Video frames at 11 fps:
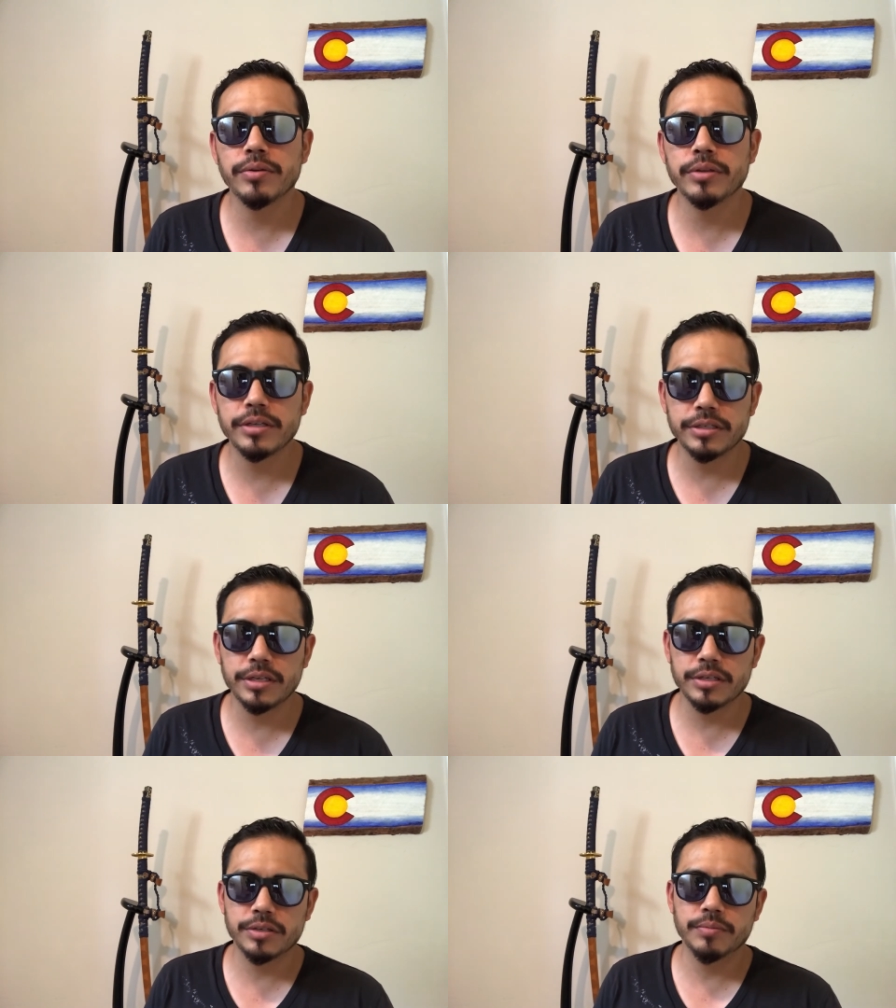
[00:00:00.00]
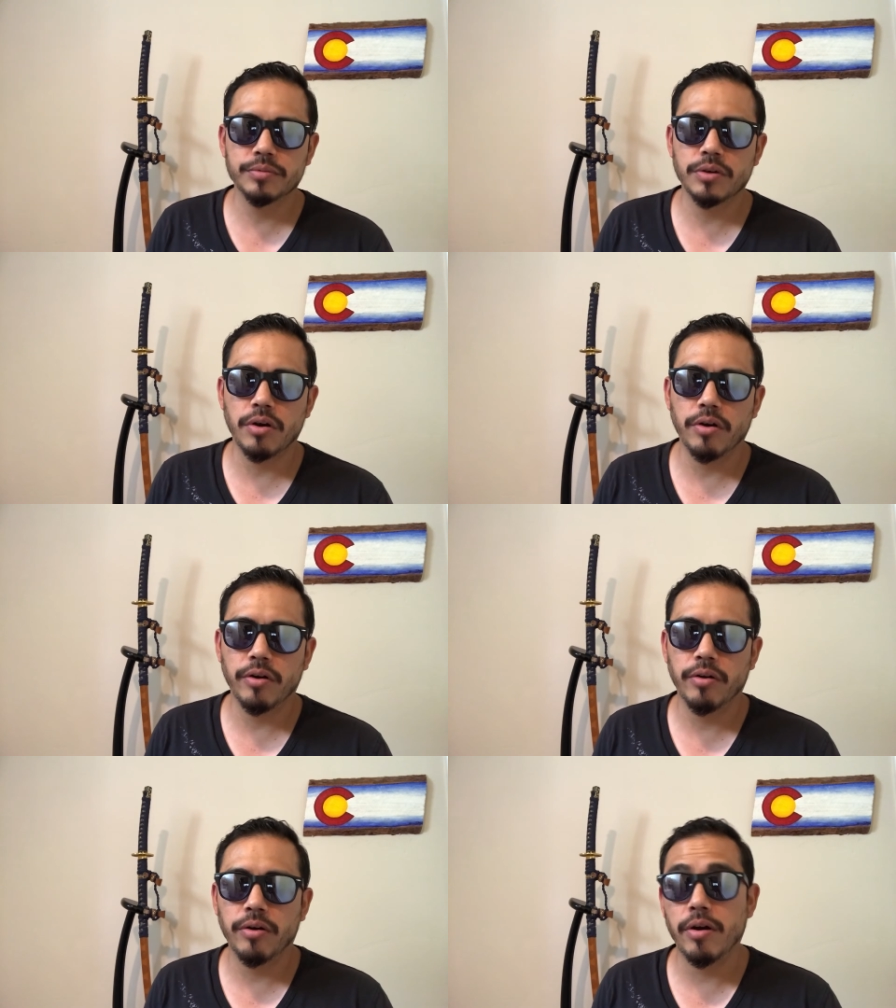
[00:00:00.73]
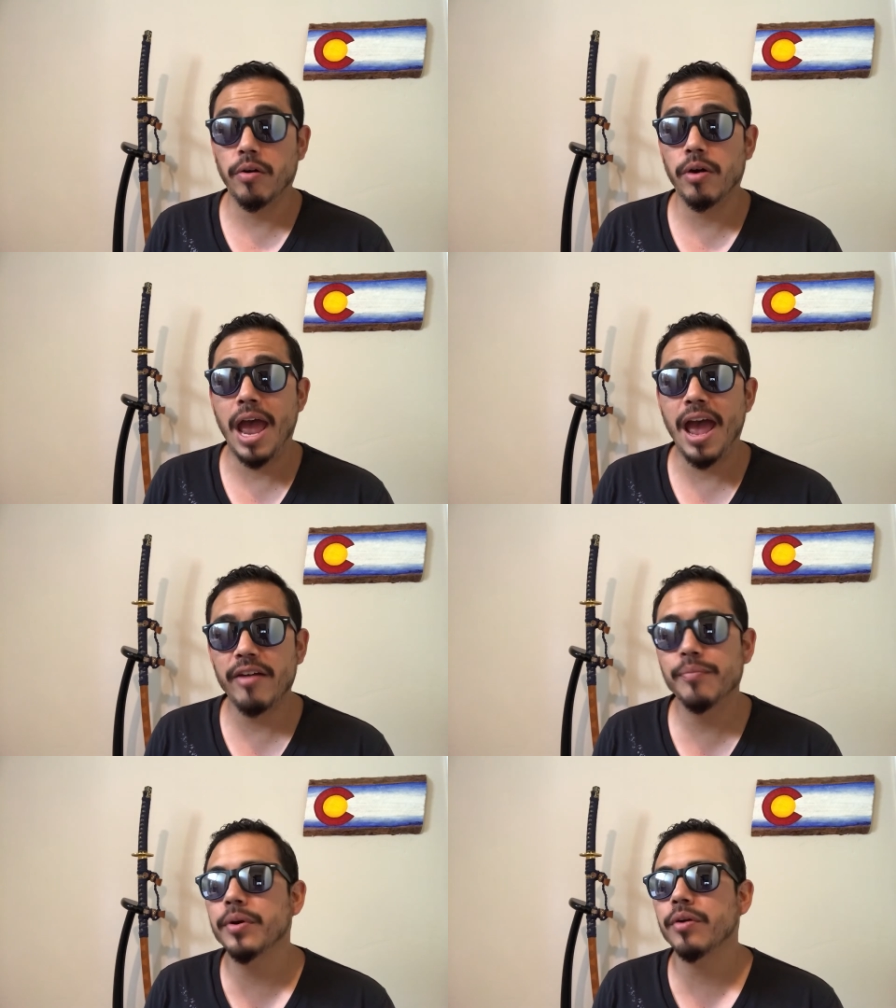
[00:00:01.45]
These systems are or
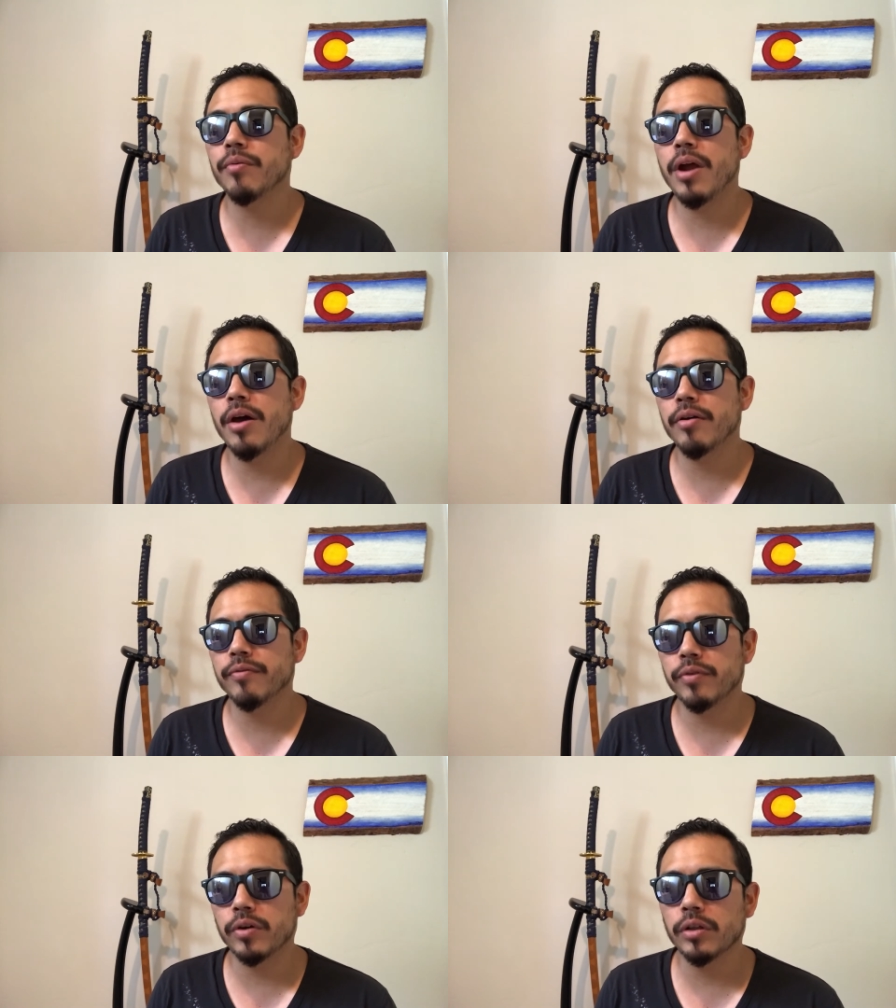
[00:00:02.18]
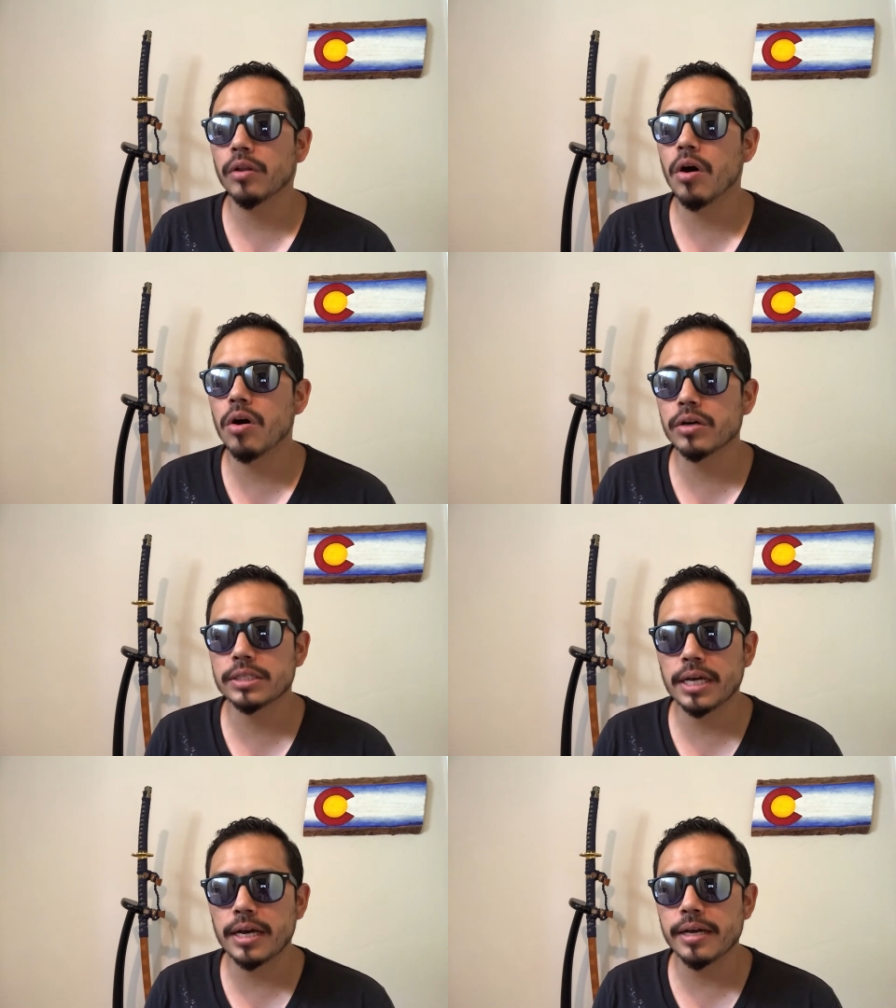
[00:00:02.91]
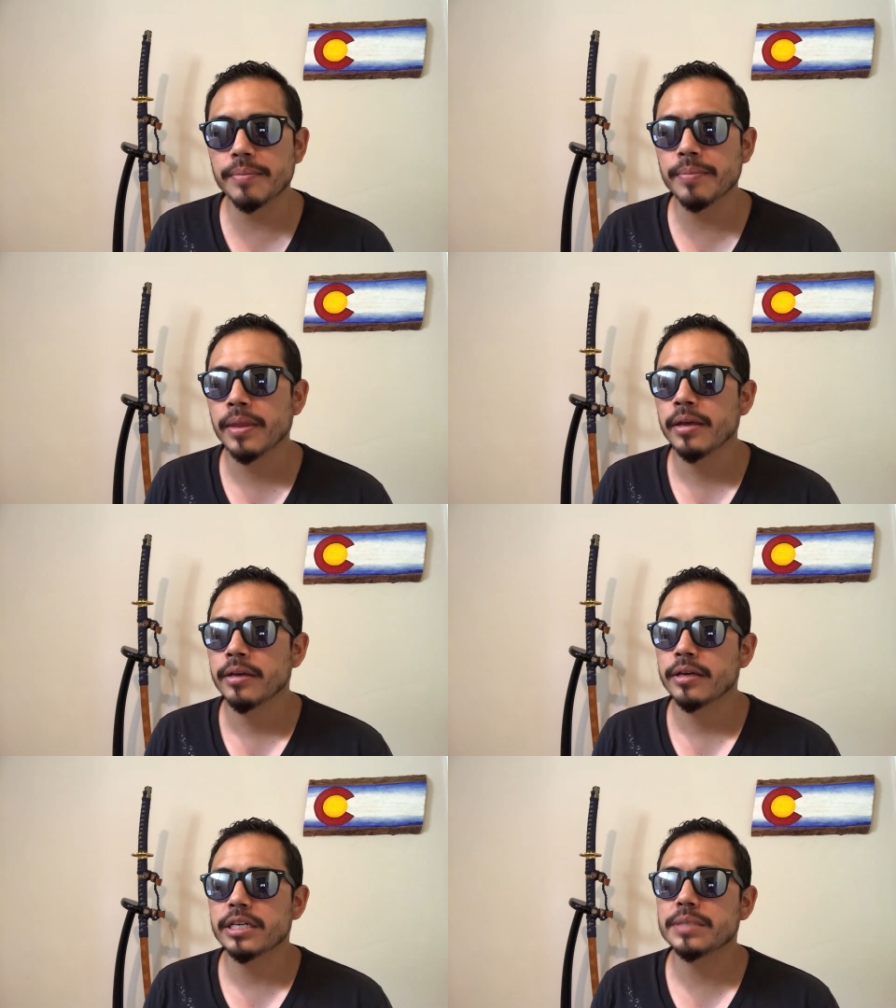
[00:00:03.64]
have been around for a long time,
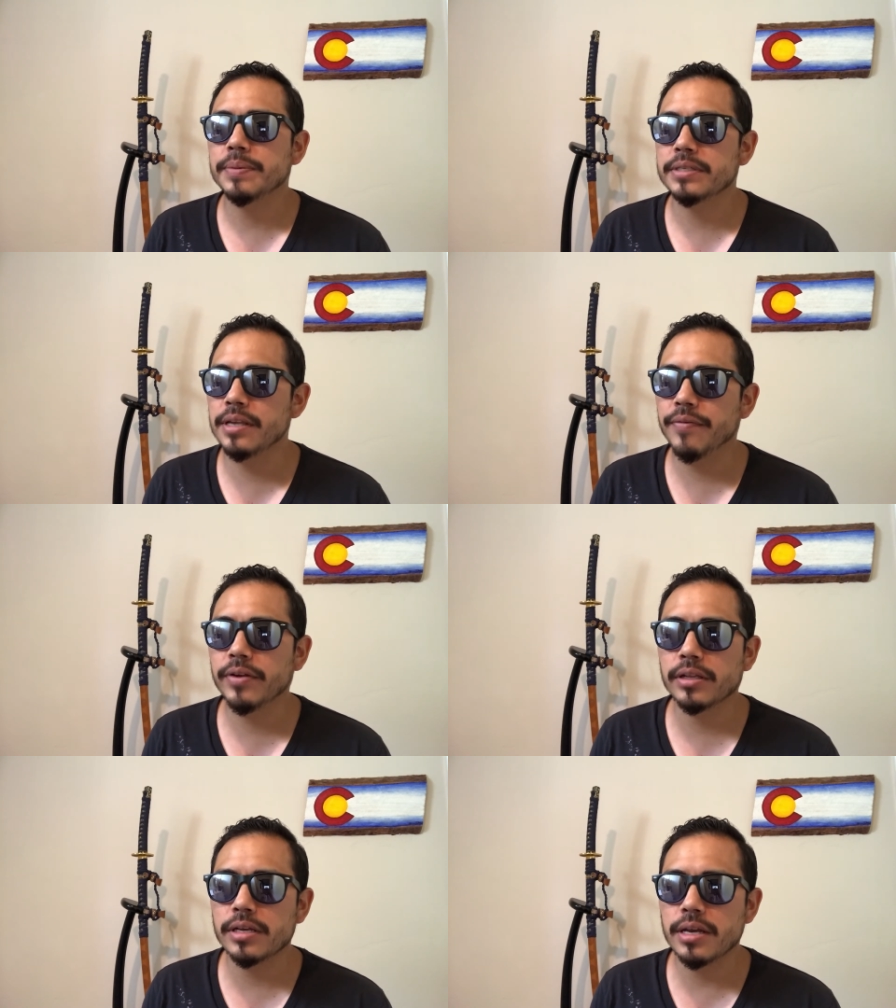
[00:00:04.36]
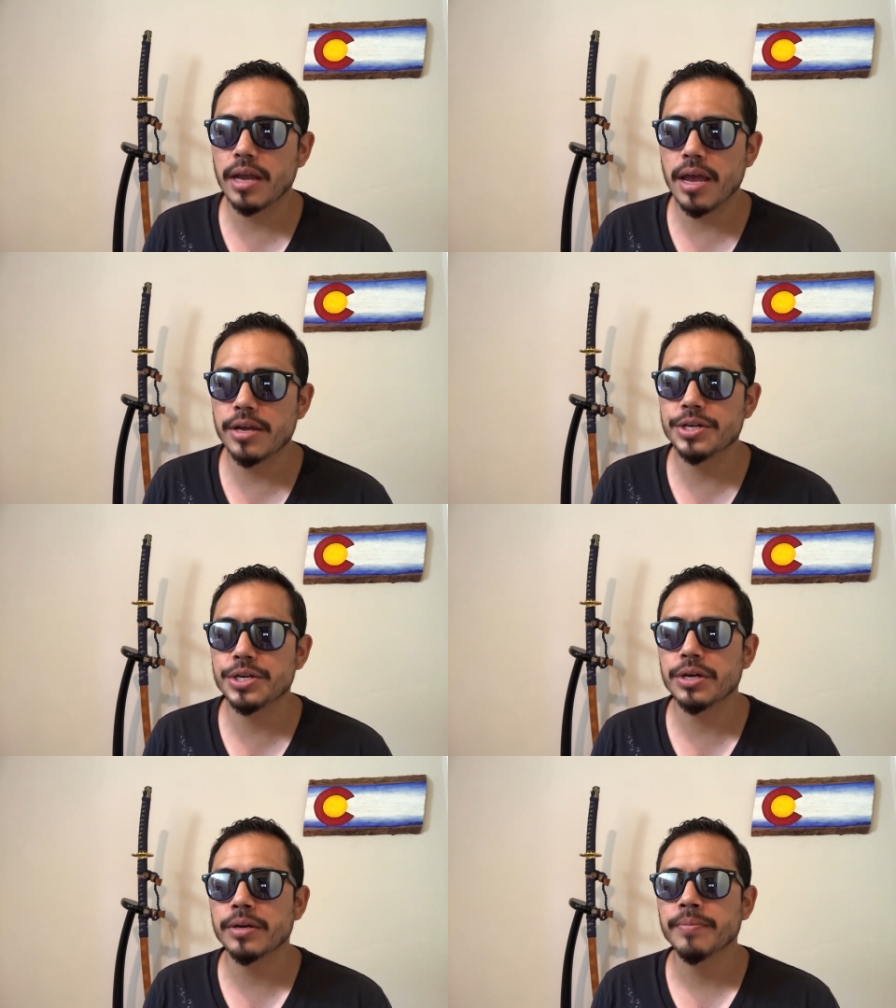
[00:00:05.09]
specifically in Asia.